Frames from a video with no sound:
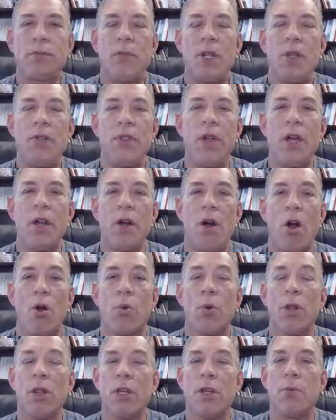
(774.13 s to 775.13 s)
that are
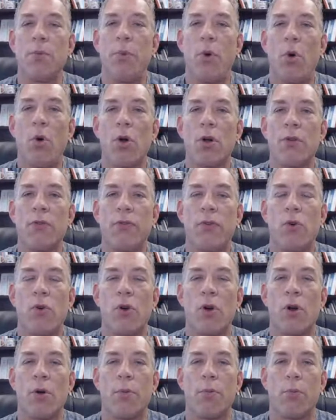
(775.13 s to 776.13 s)
really important
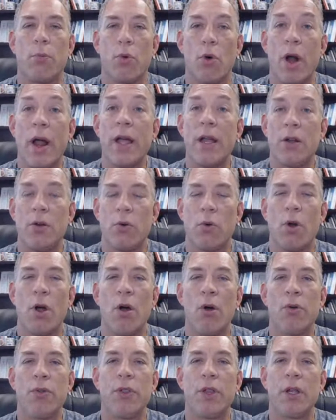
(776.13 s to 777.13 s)
for brain
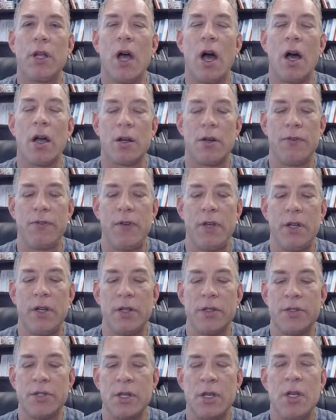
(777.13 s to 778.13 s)
growth and cognitive
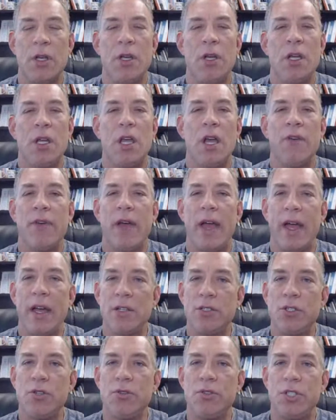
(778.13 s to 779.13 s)
fitness. You have
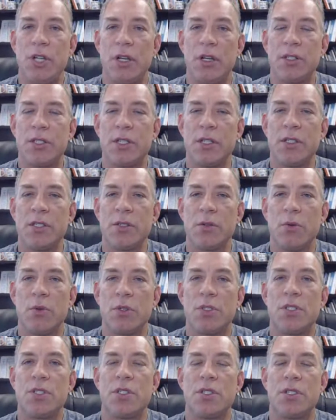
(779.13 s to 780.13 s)
angiogenesis, which is a